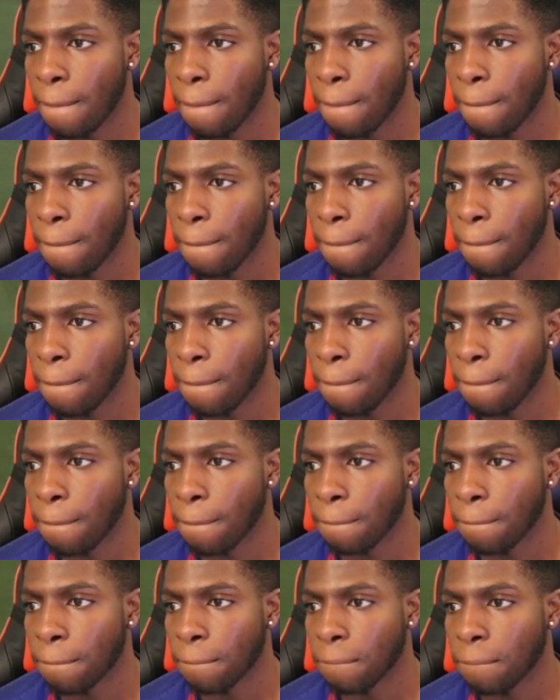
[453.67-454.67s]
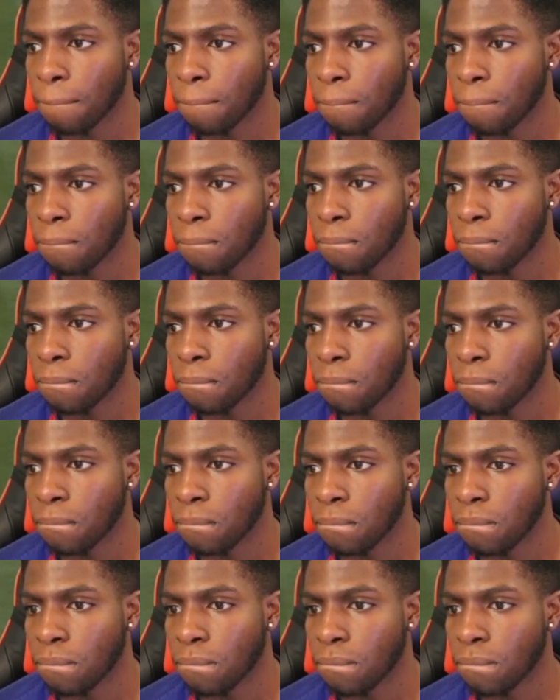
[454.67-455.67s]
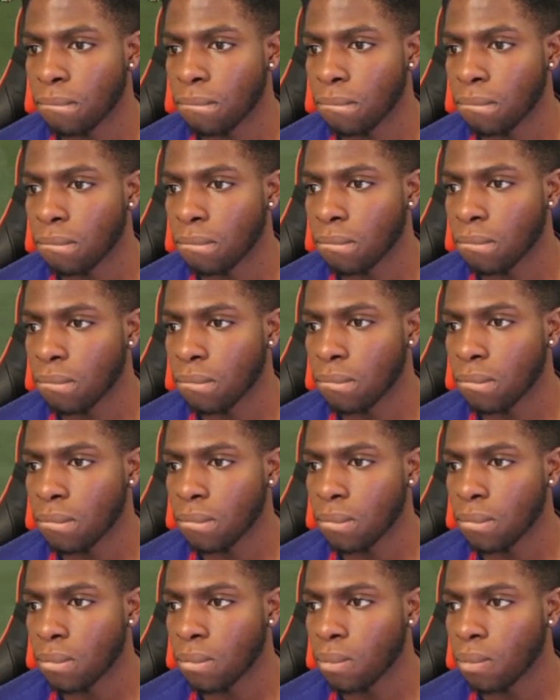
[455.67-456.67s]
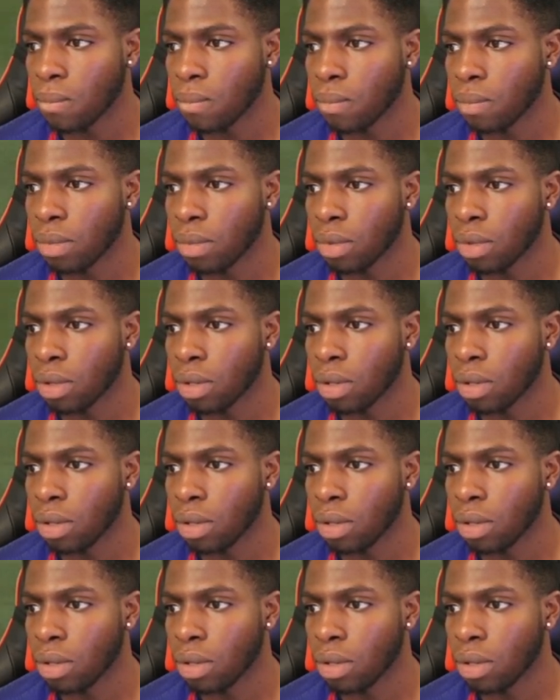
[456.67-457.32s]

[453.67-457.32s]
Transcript: Nothing is said.